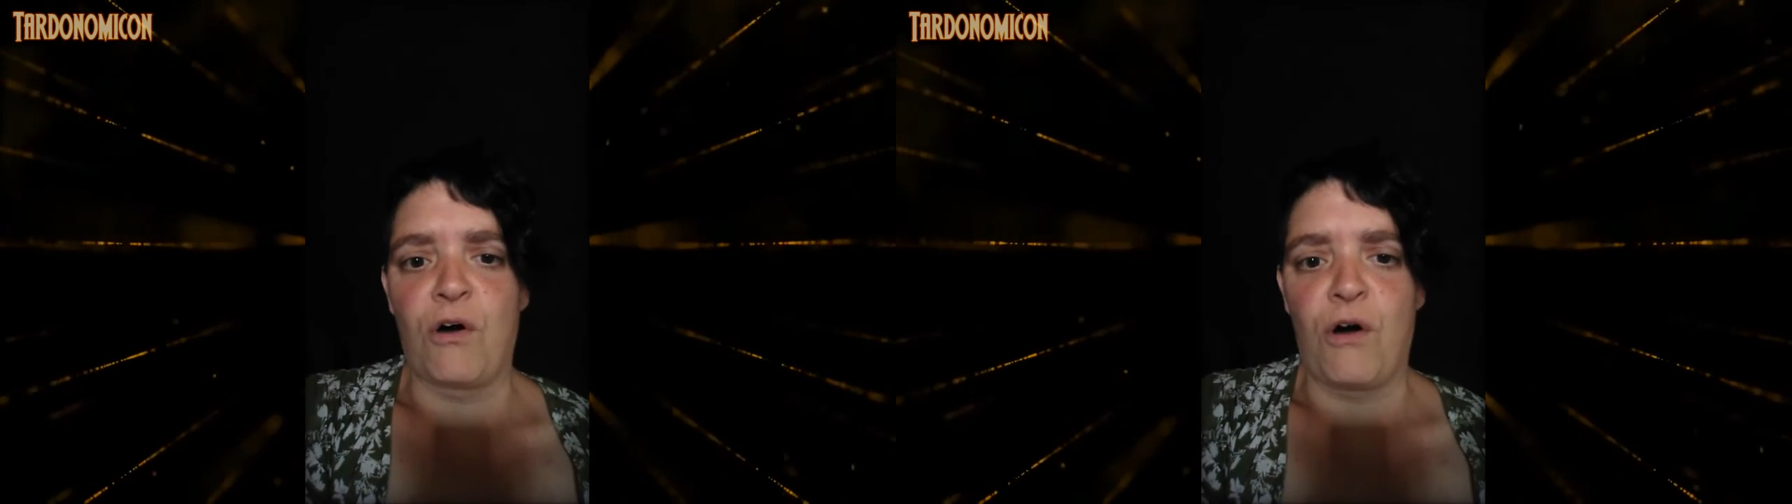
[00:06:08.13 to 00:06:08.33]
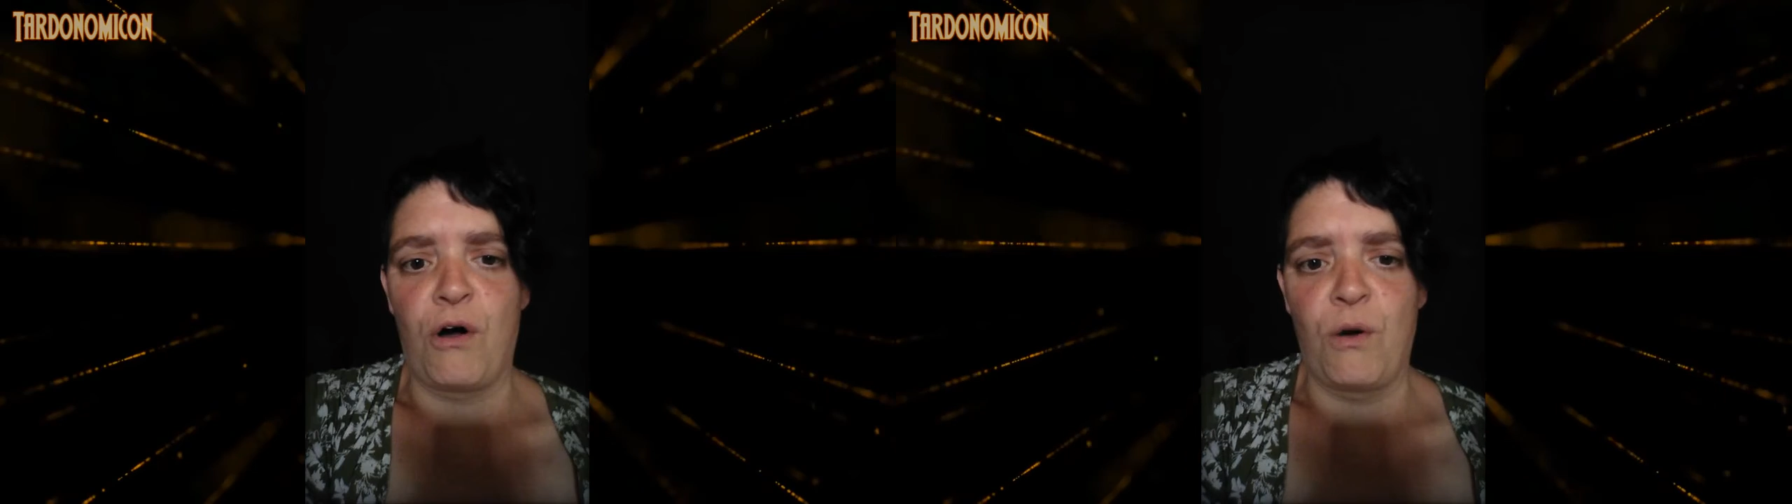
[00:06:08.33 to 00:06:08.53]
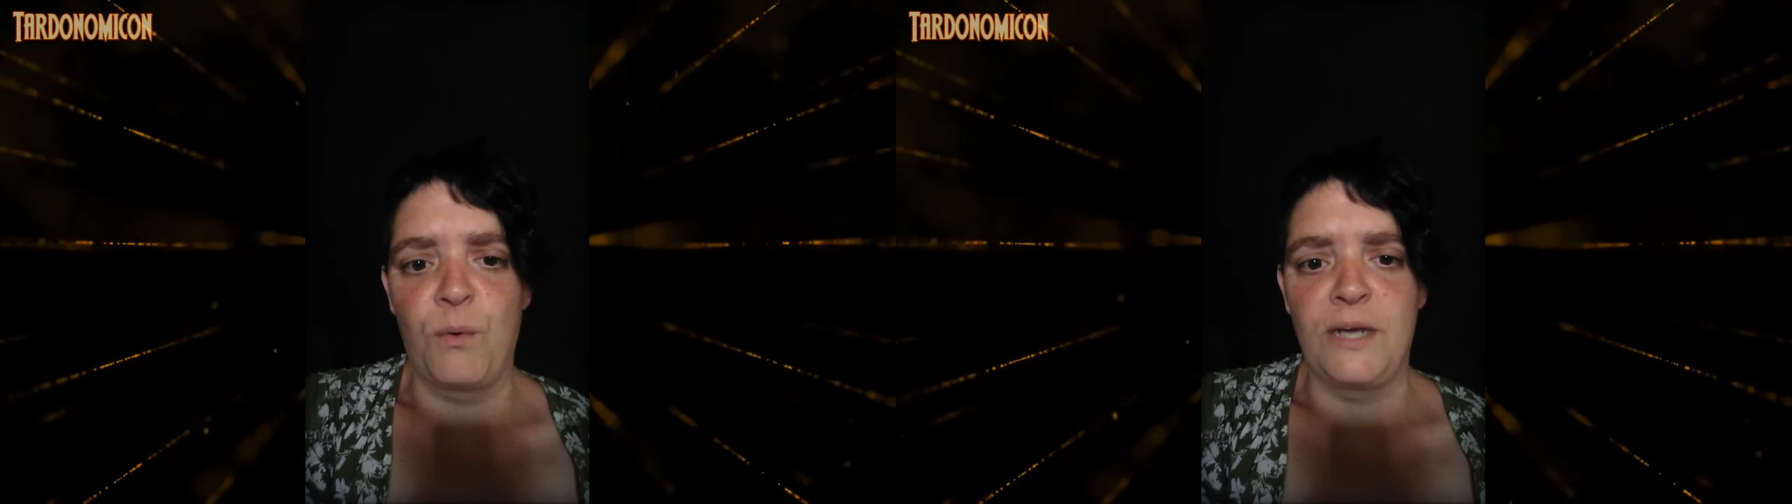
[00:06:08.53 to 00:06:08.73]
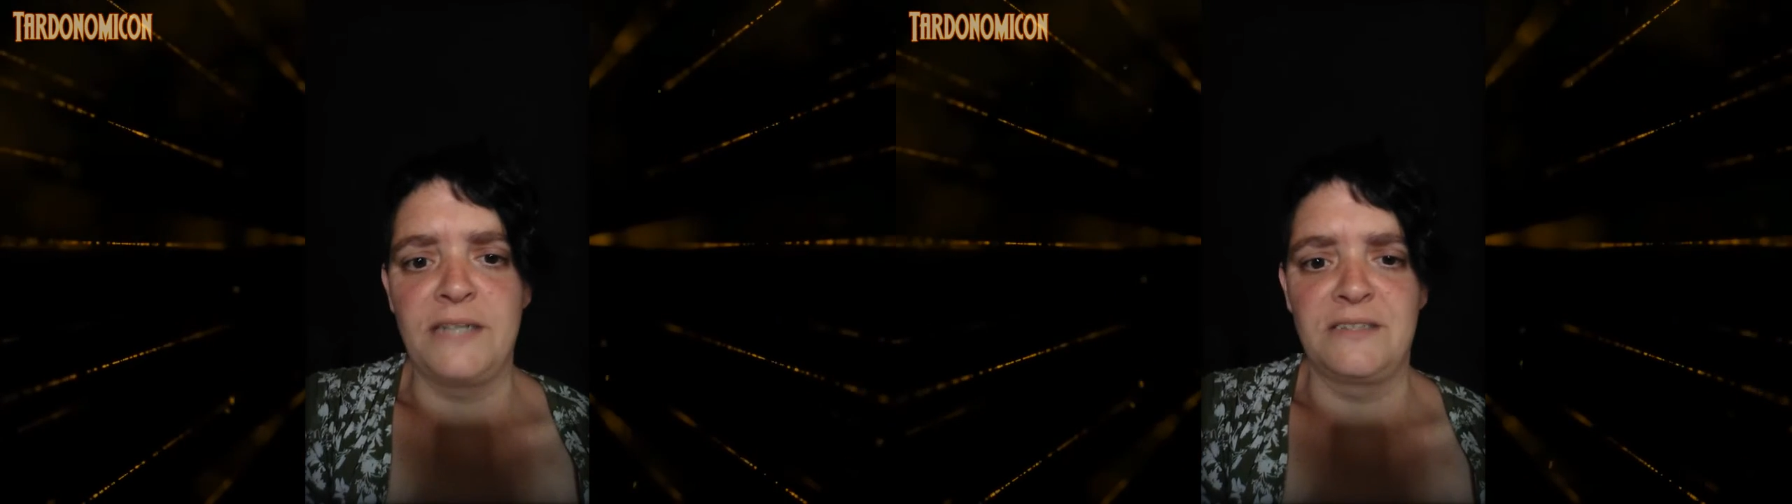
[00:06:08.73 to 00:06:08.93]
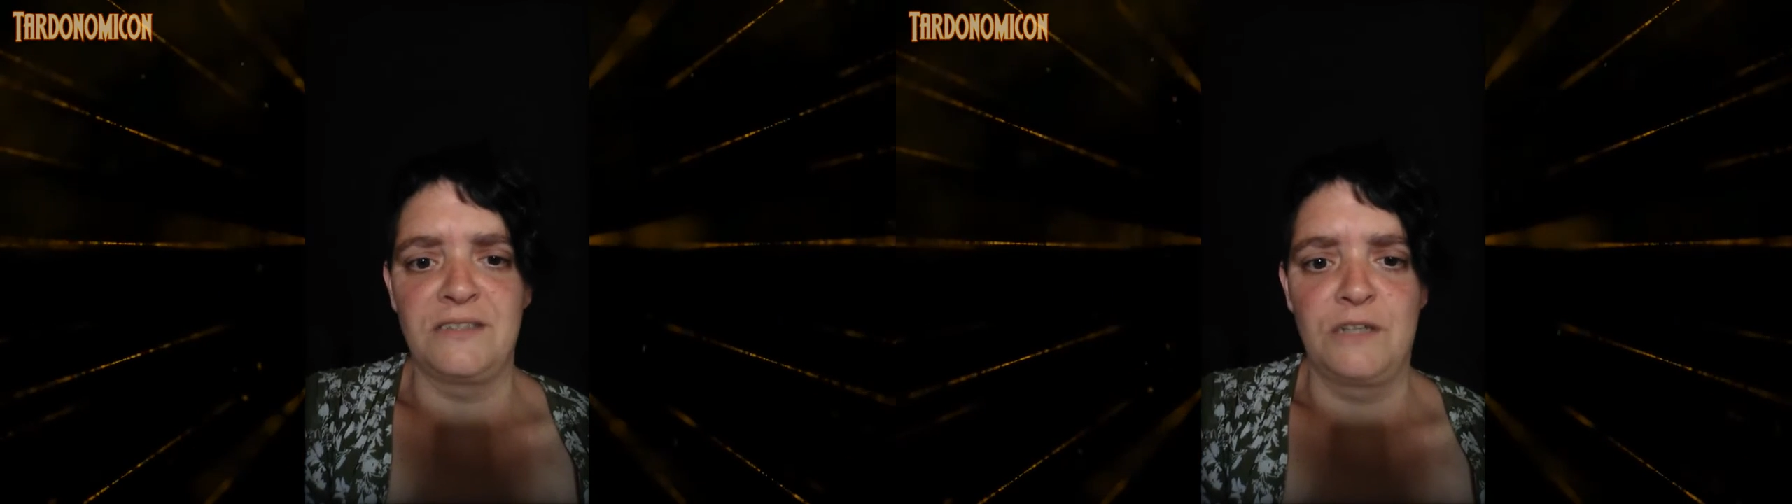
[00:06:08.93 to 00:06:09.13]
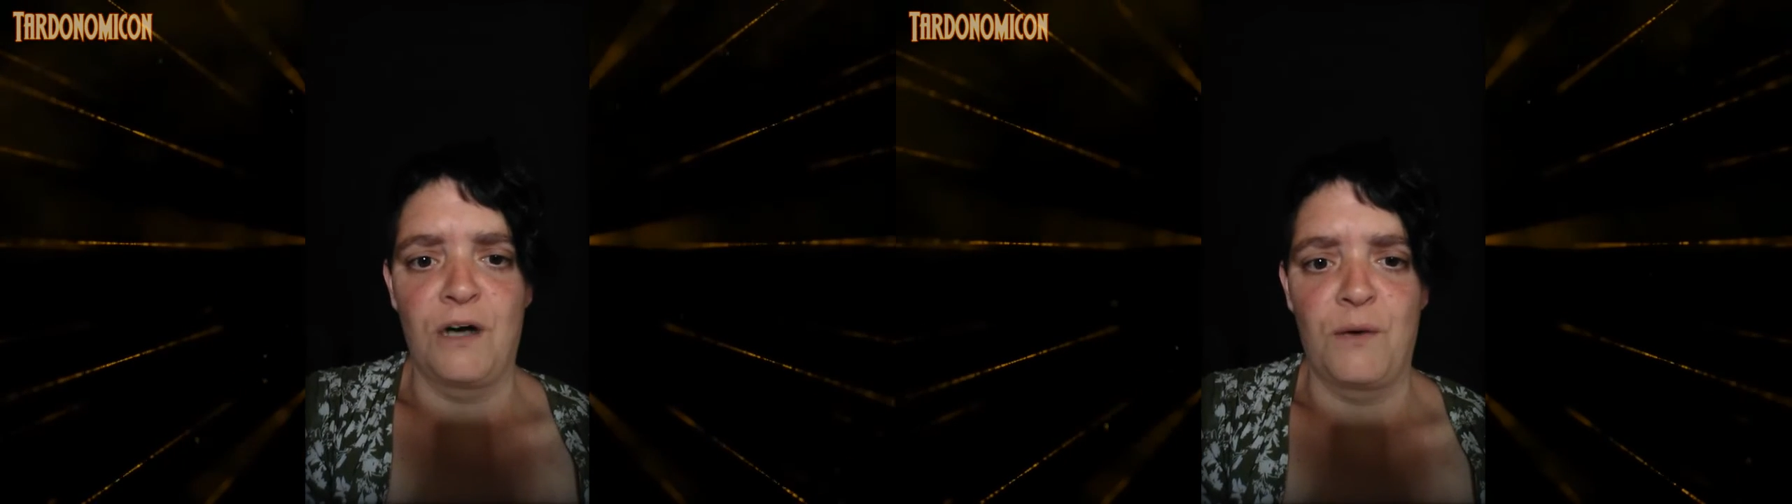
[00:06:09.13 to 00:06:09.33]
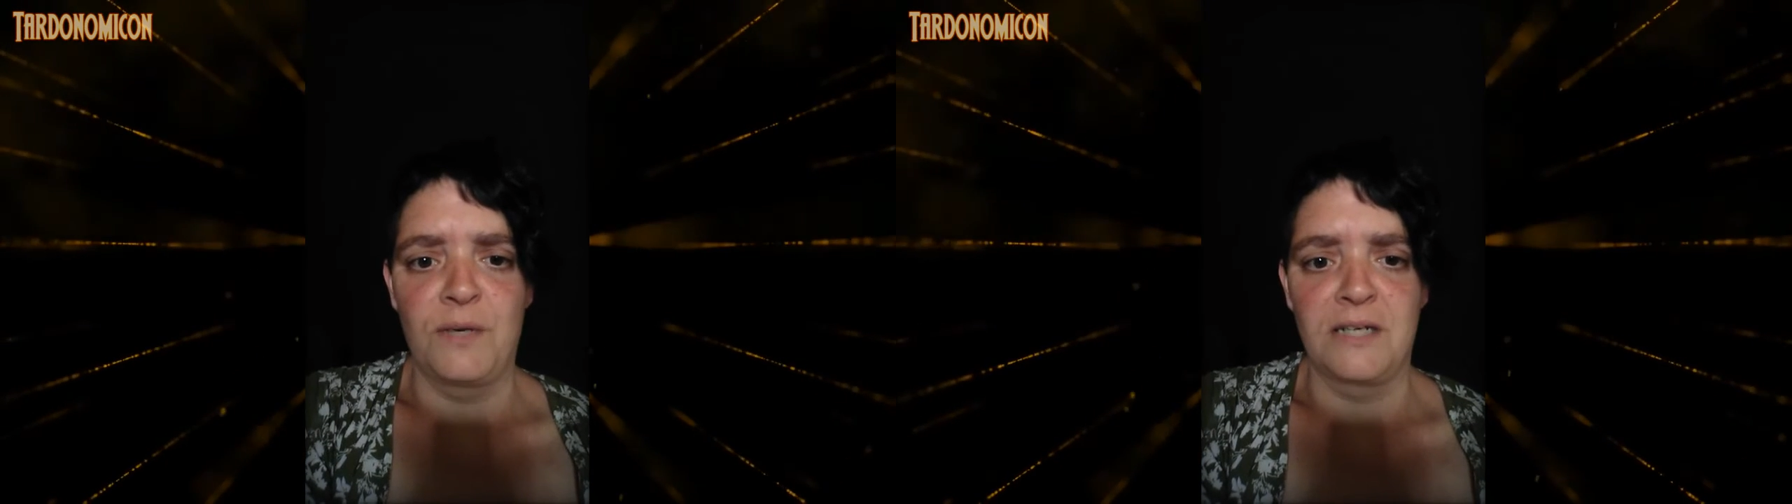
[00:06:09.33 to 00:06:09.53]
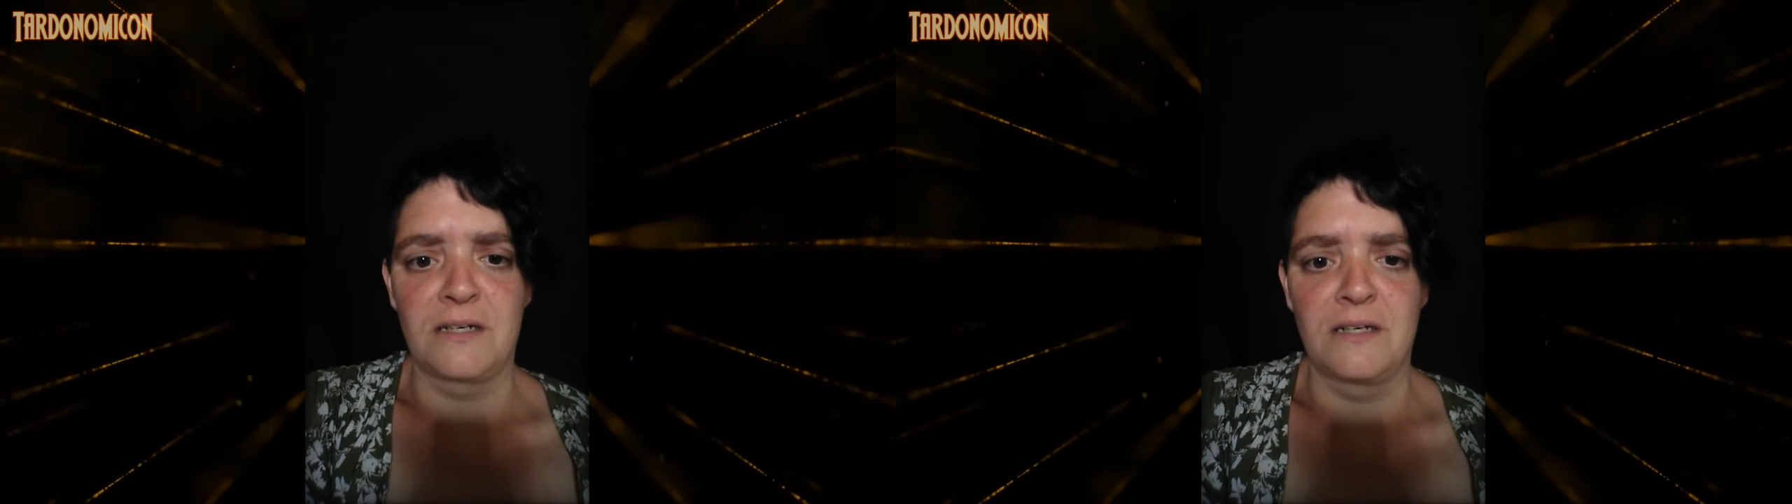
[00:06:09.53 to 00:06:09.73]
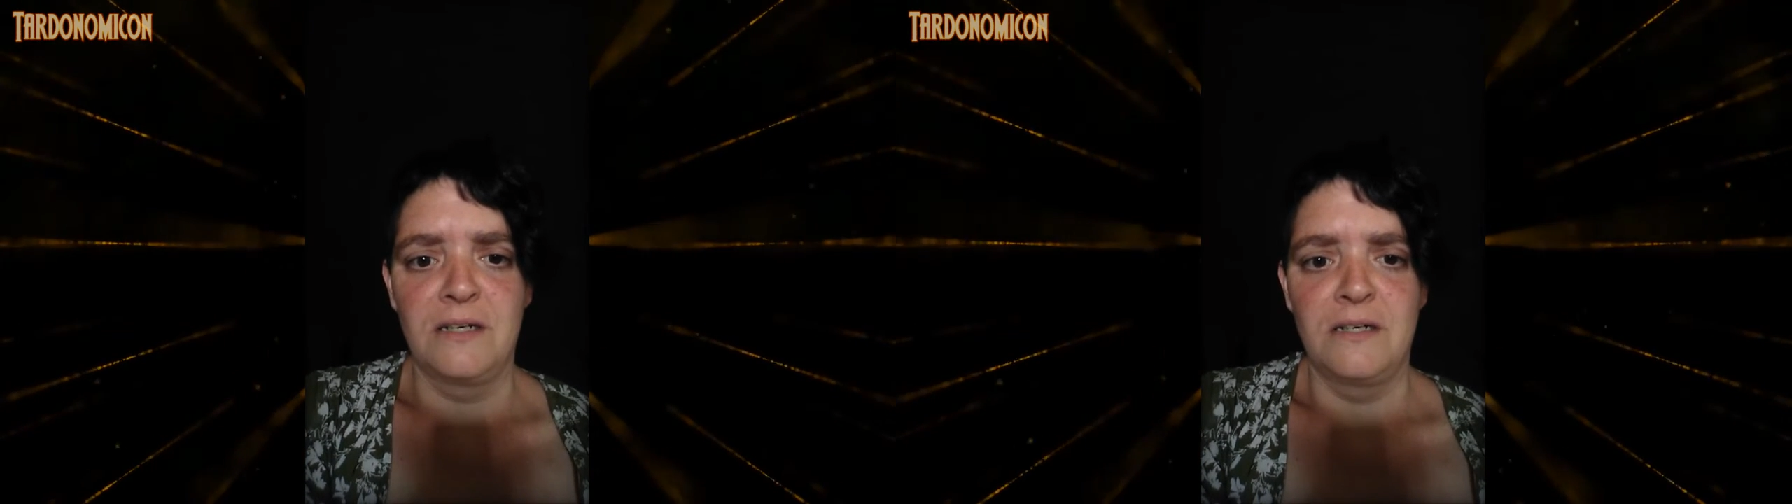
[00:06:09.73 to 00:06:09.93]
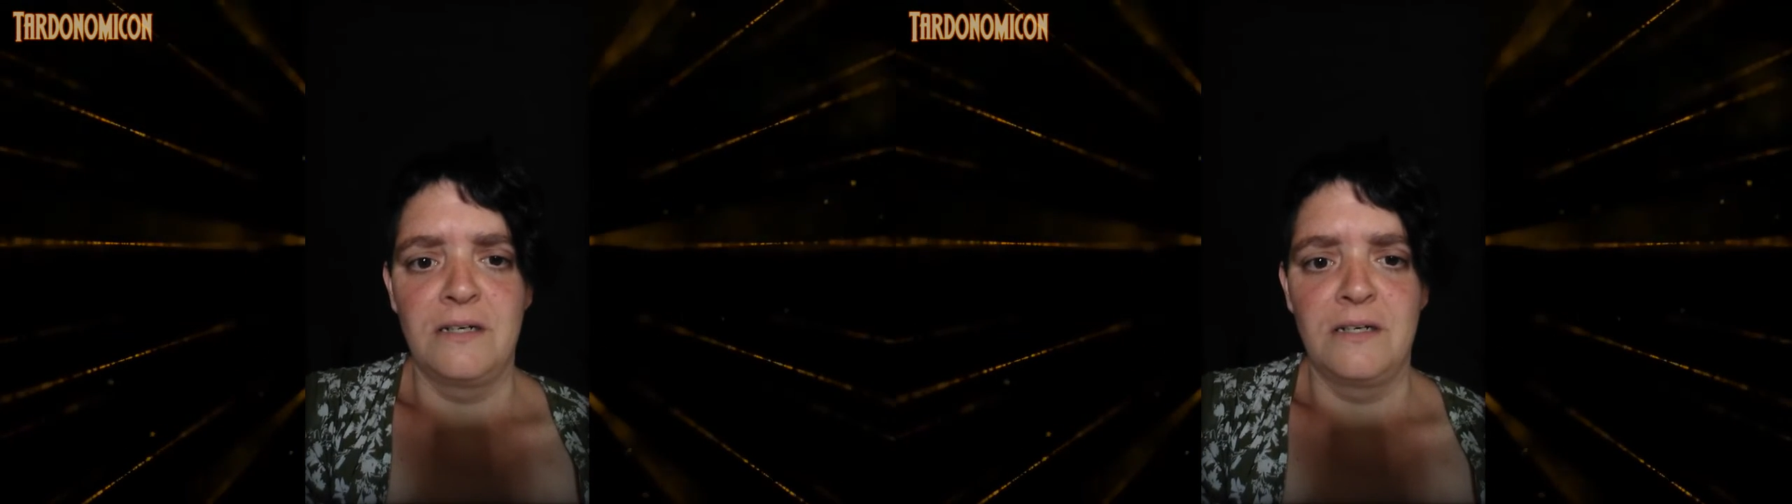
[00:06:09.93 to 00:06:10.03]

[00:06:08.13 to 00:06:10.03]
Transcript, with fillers: always going